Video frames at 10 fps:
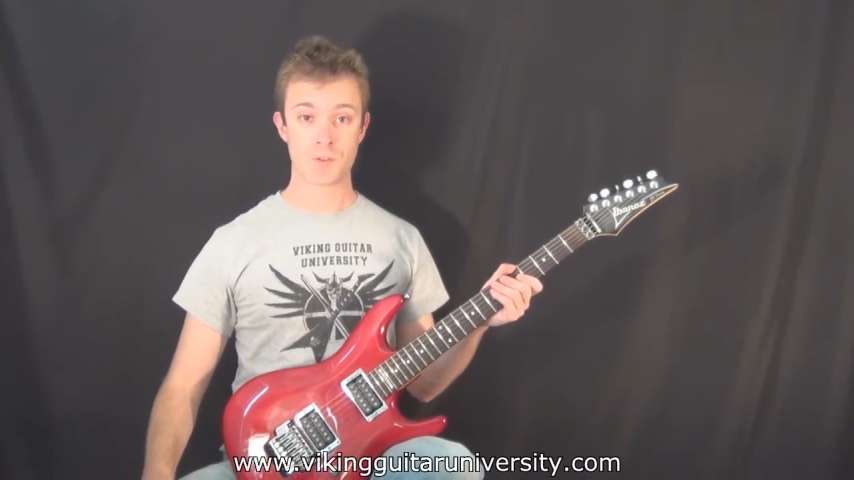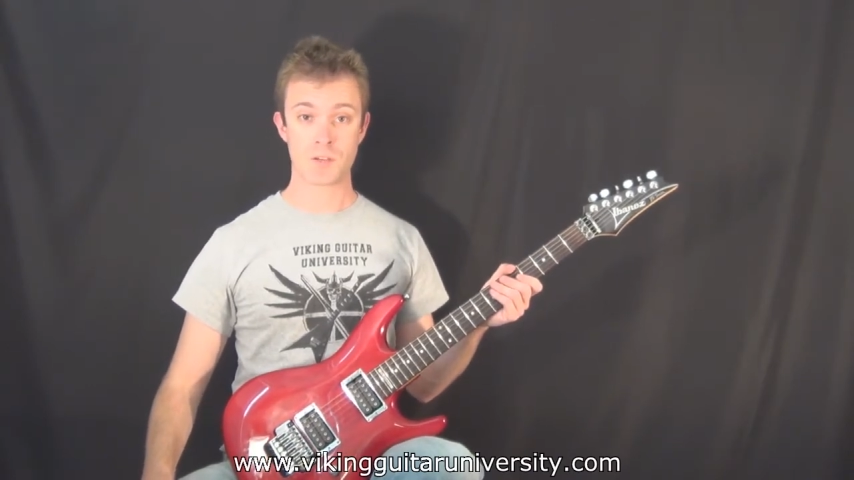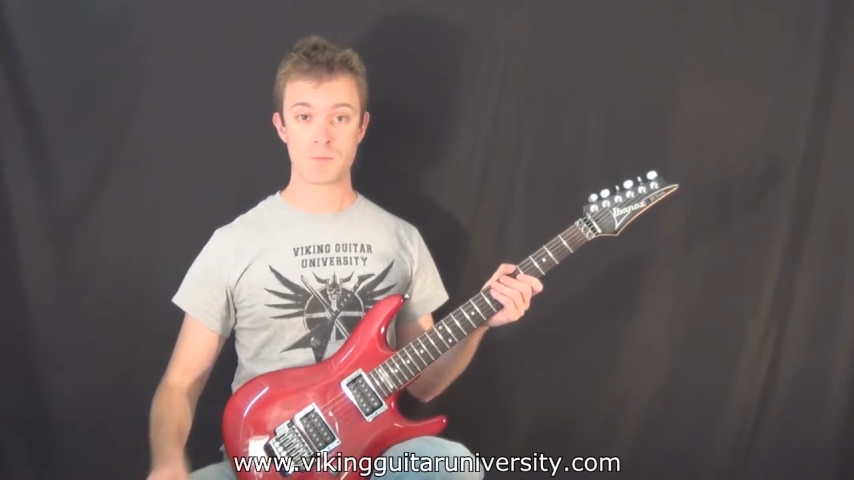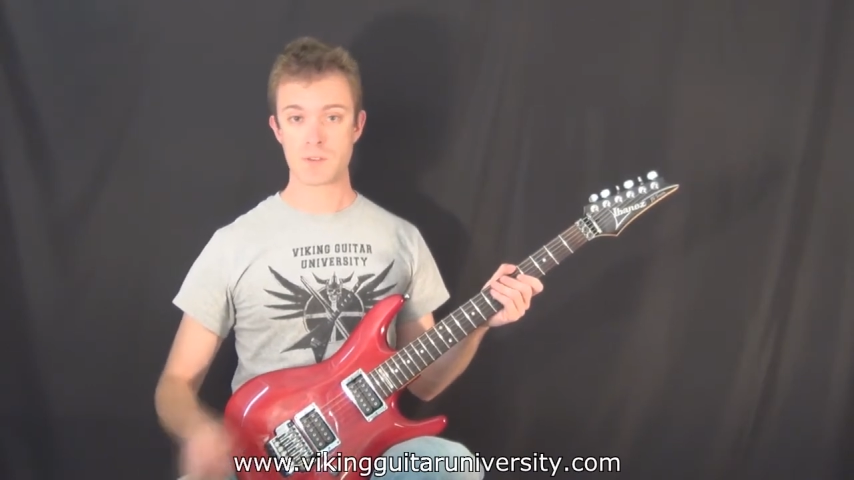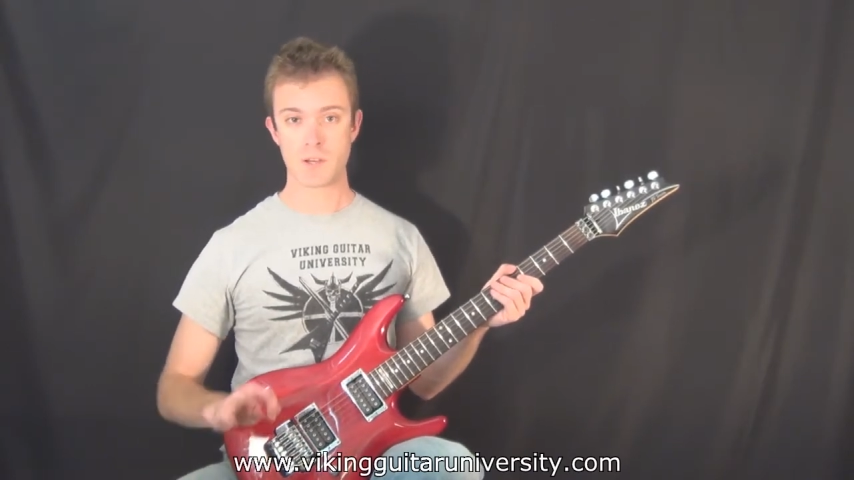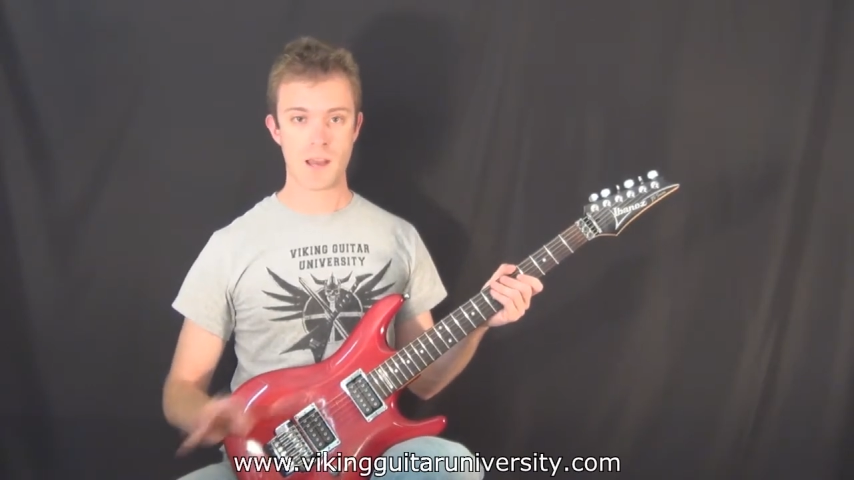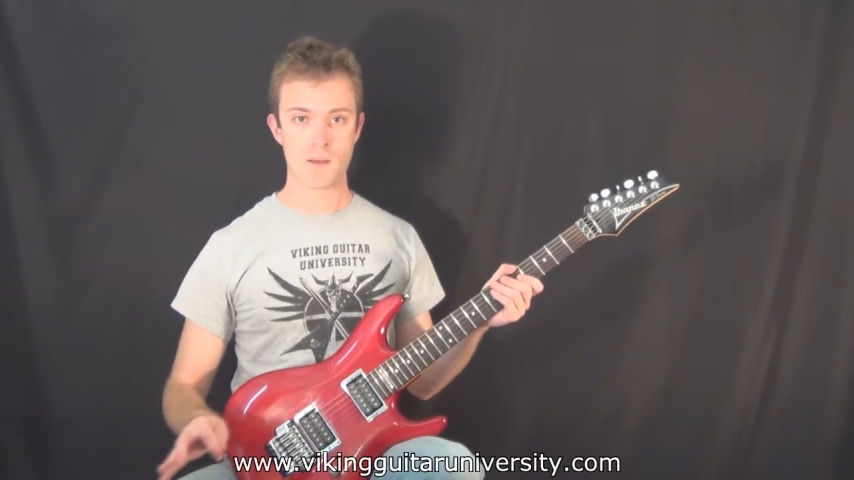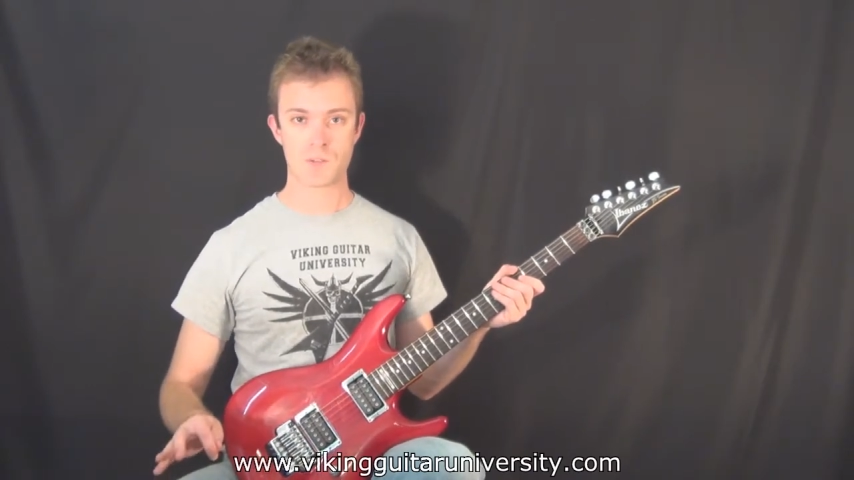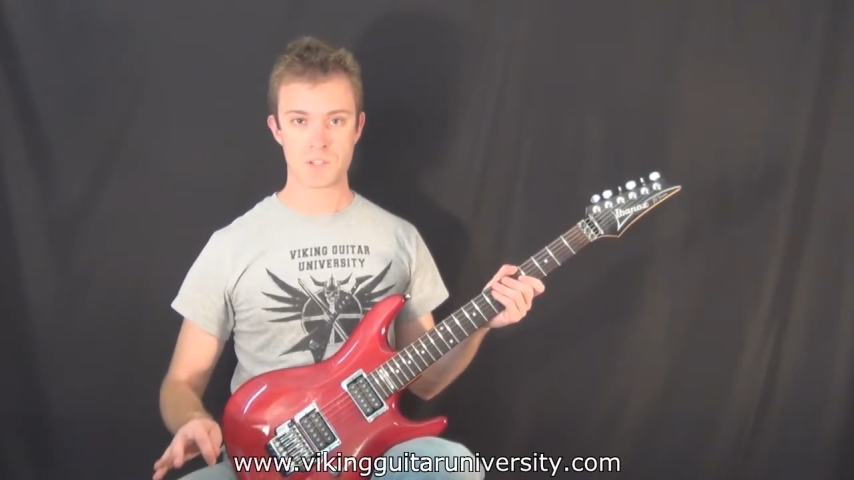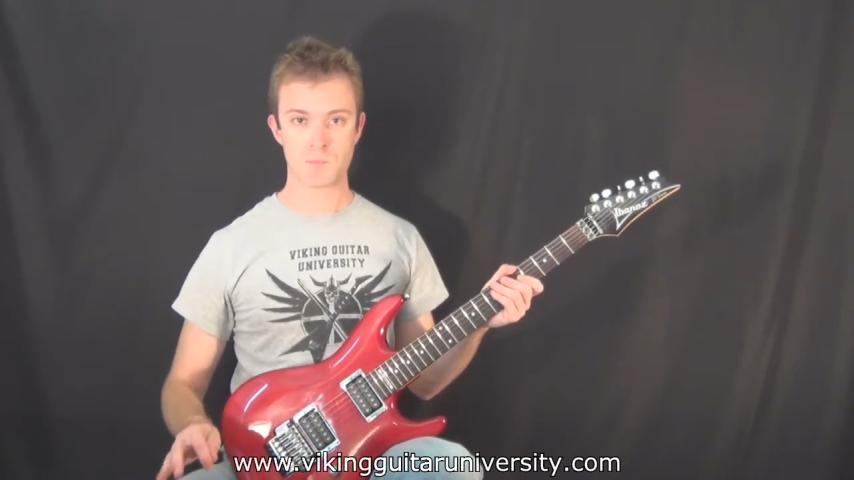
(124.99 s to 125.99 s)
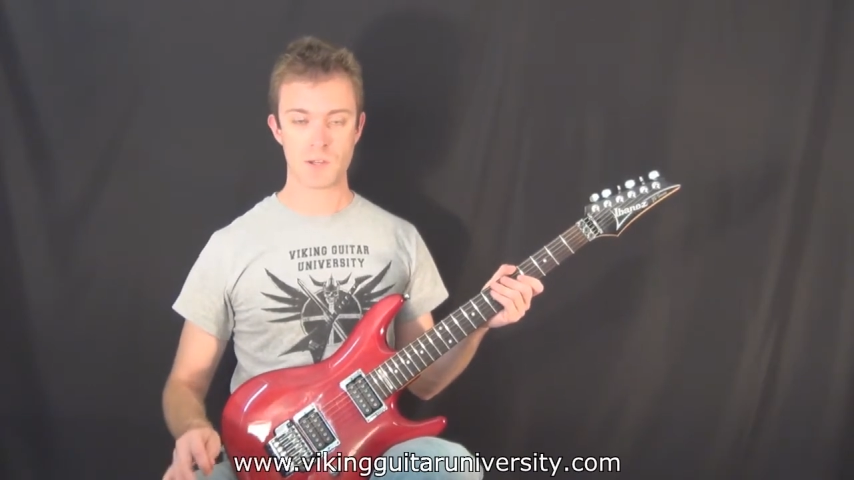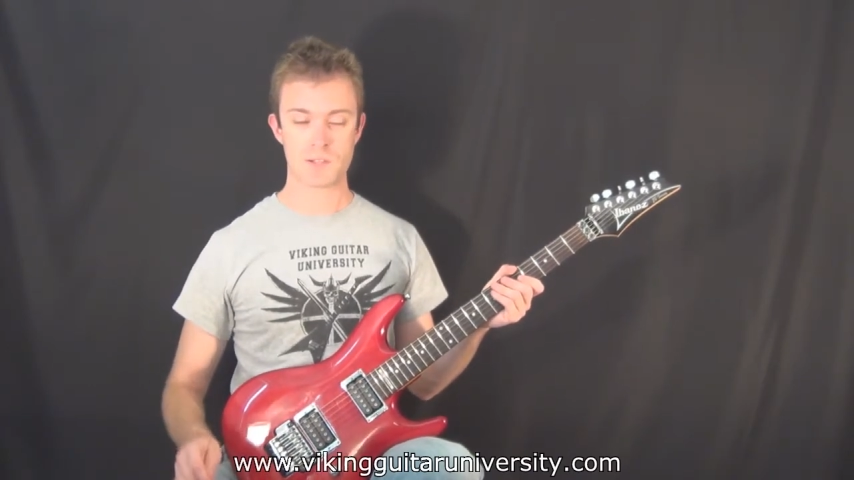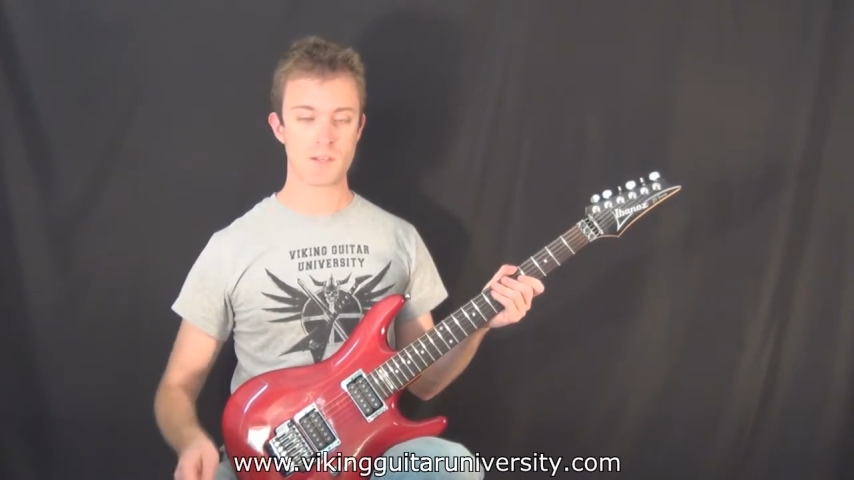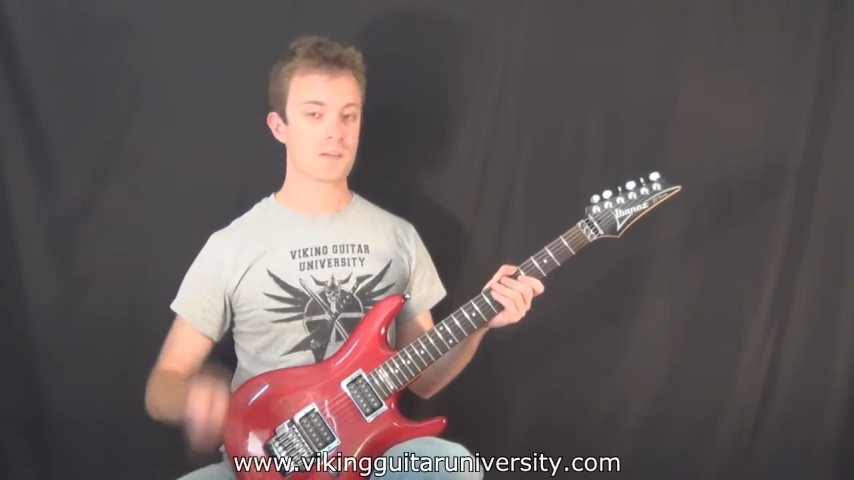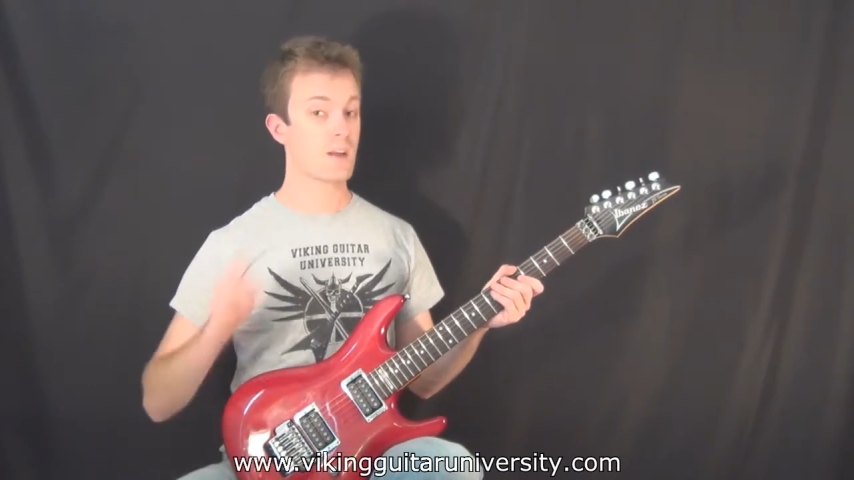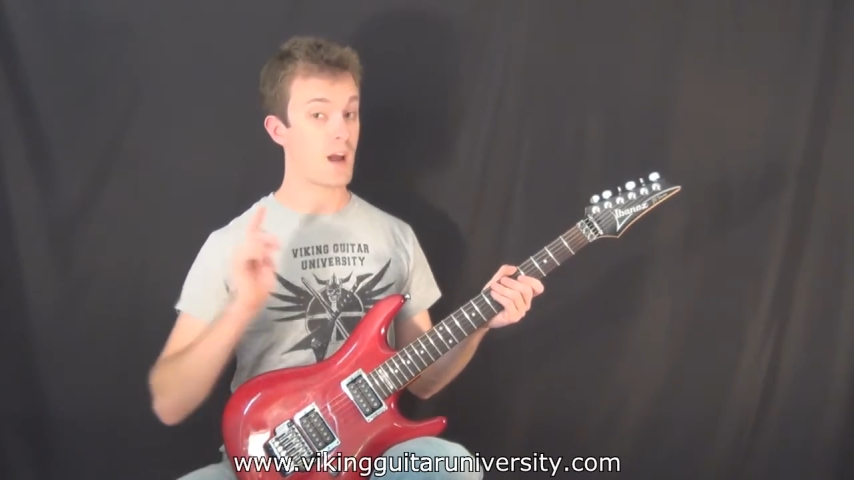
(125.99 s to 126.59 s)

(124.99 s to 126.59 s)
around with and I haven't explained yet.